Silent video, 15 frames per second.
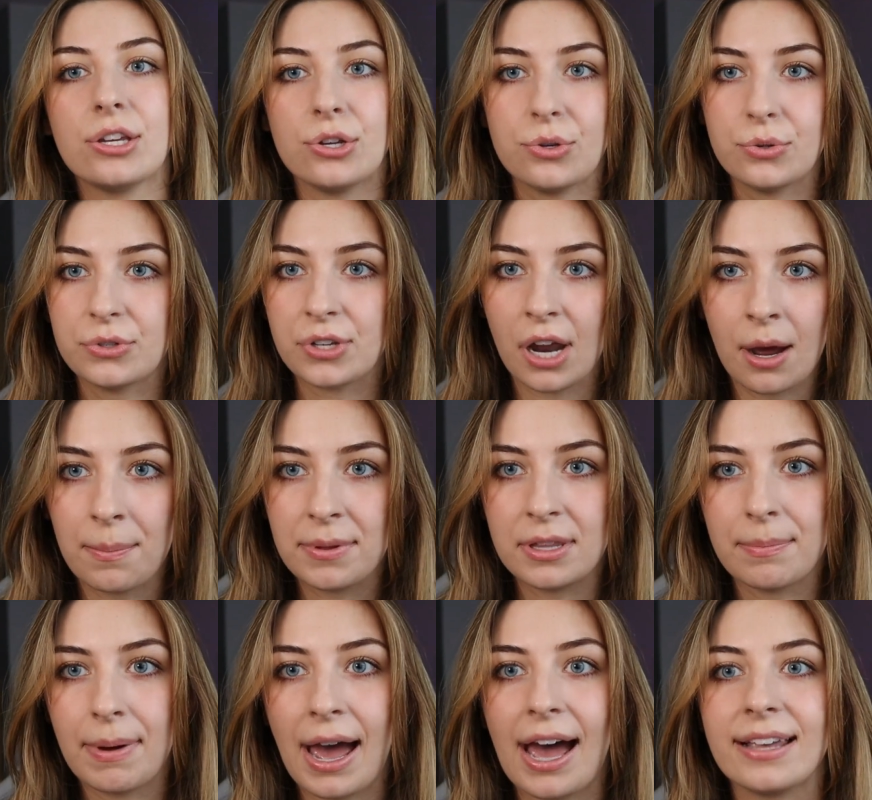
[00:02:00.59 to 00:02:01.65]
used up in
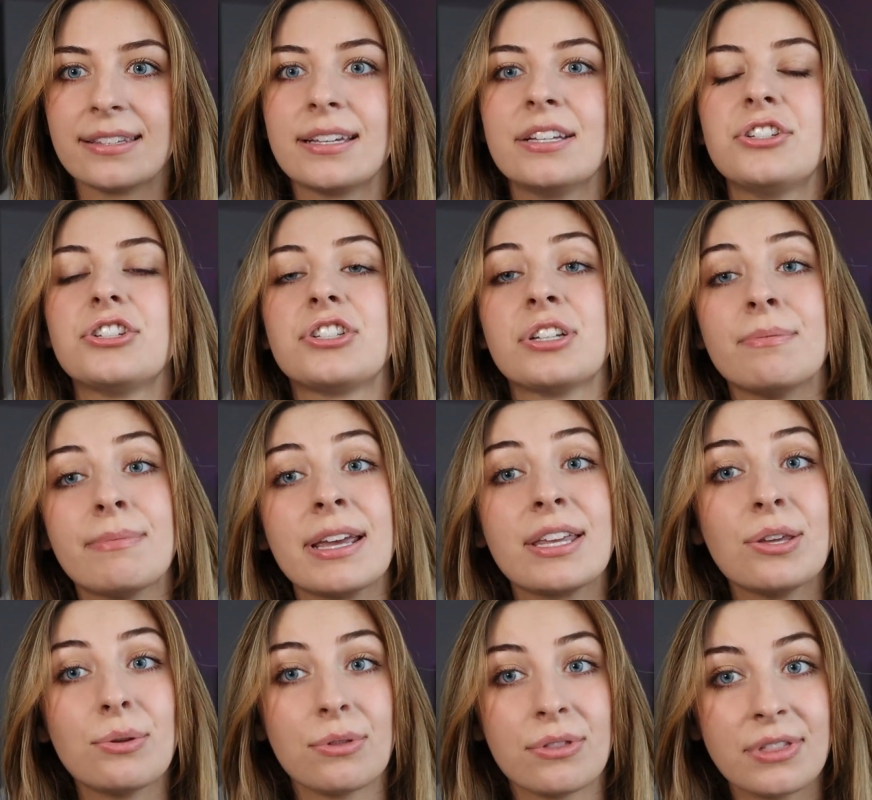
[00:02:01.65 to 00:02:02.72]
the passage to
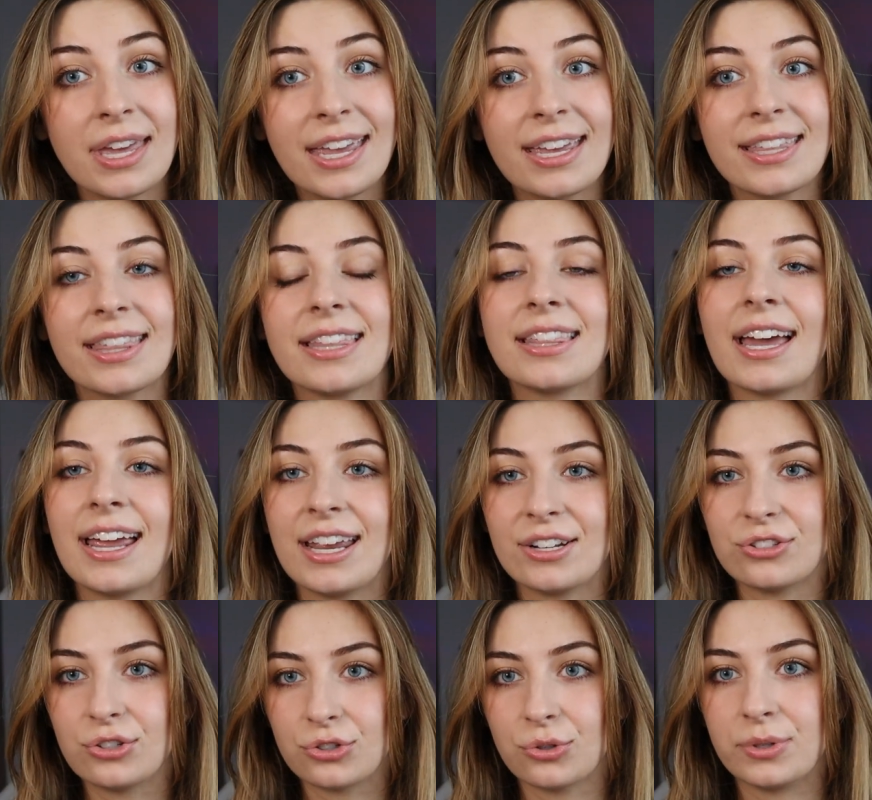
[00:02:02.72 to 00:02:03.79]
make you think that that
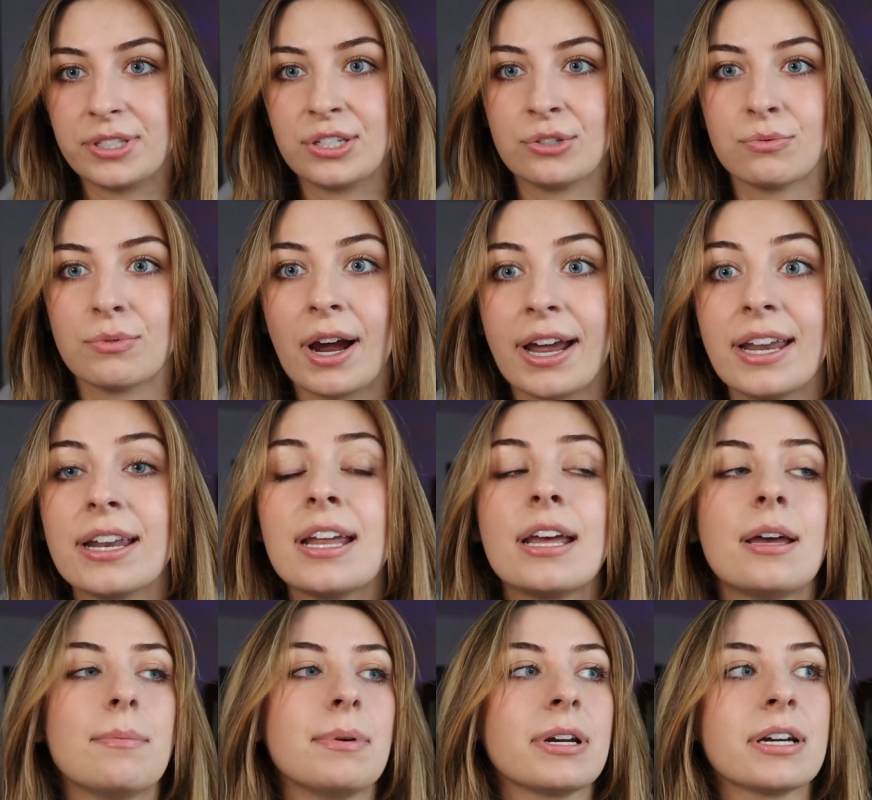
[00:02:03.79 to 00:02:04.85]
answer choice is right.
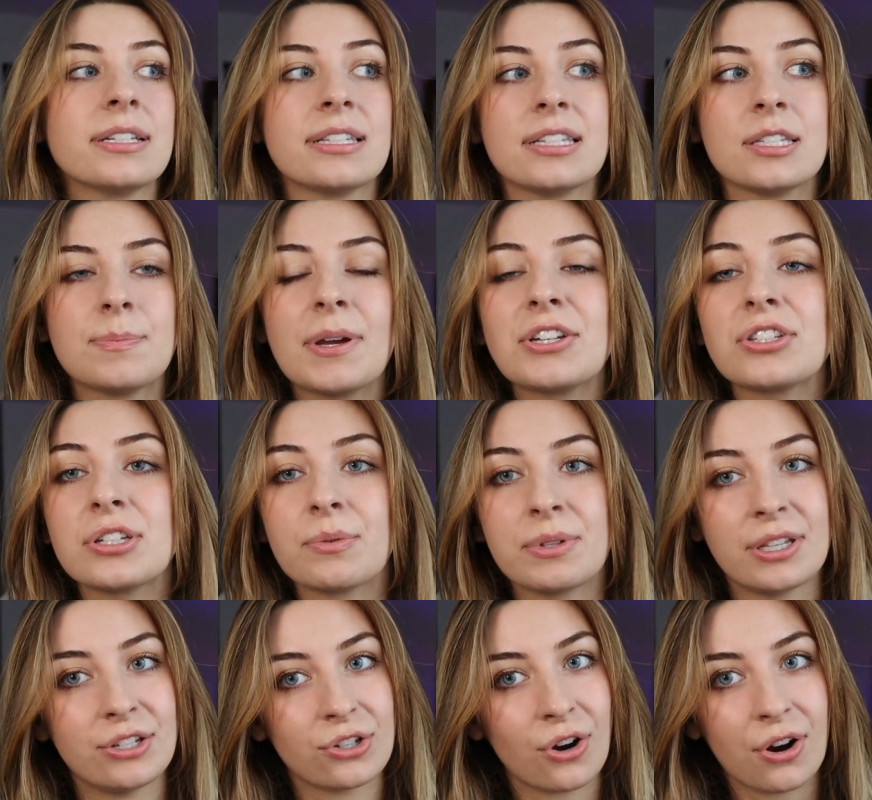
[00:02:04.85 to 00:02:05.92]
Because especially
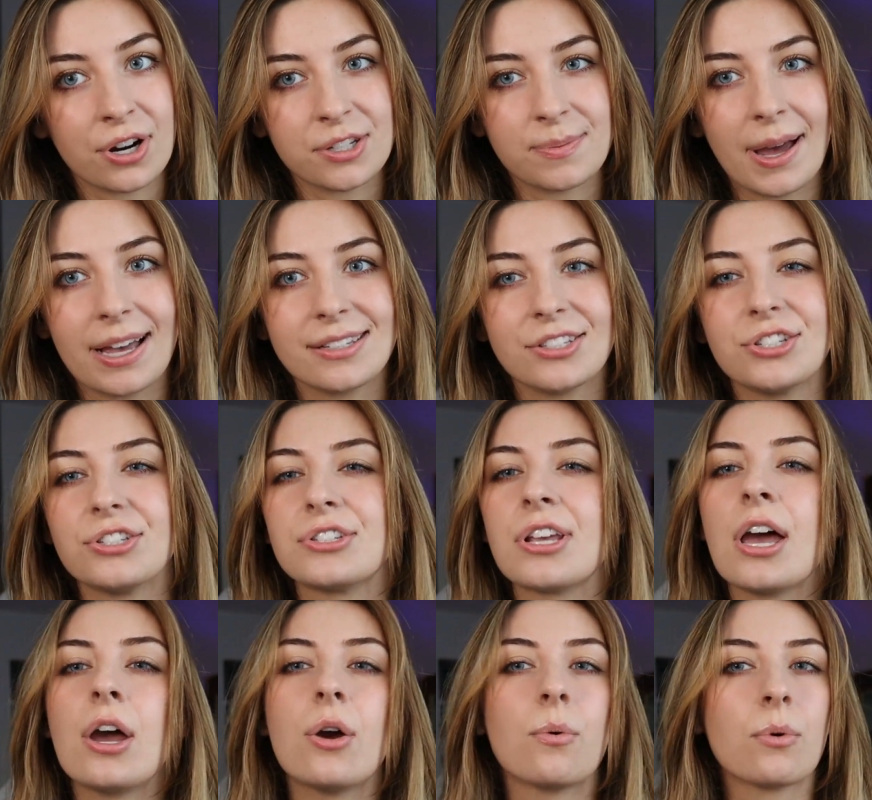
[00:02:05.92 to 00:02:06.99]
with these CARS passages,
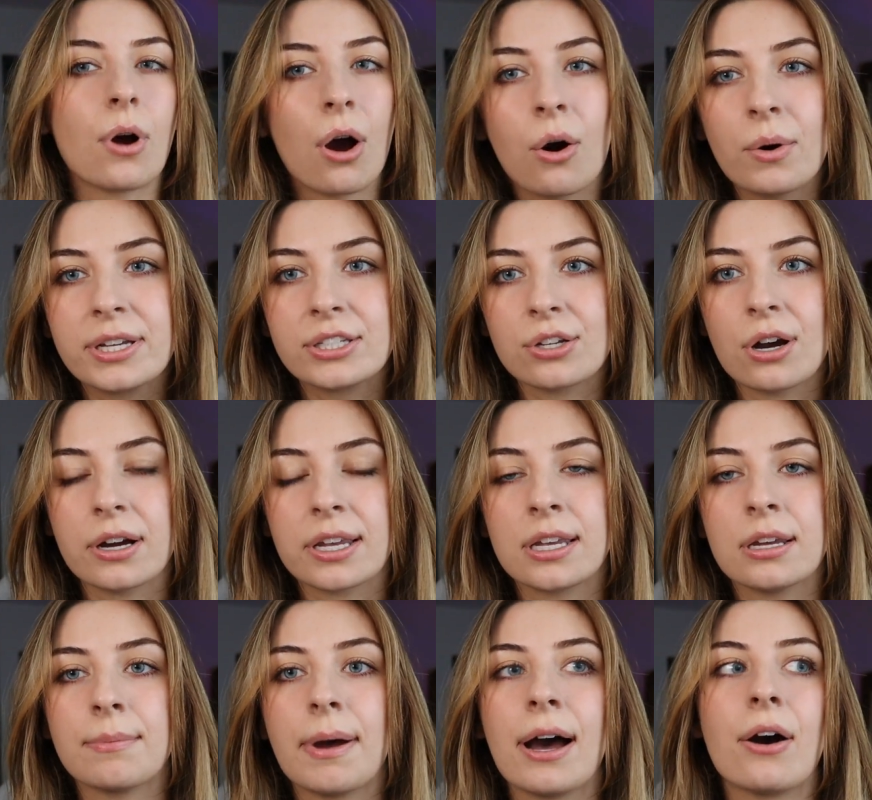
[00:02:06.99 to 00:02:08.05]
we're always
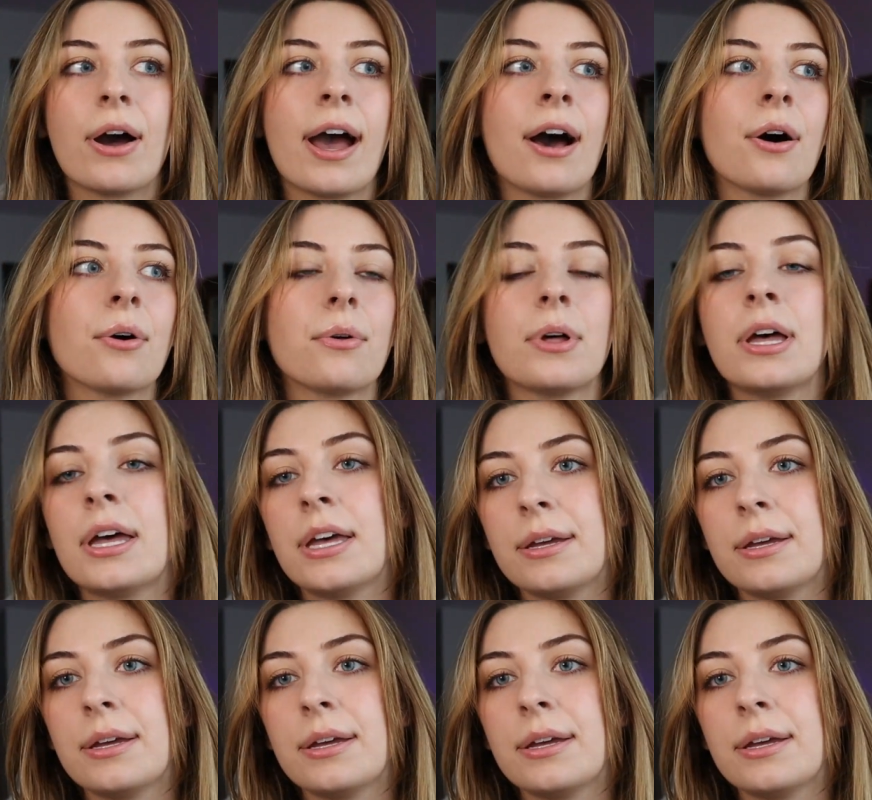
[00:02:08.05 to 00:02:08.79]
talking about how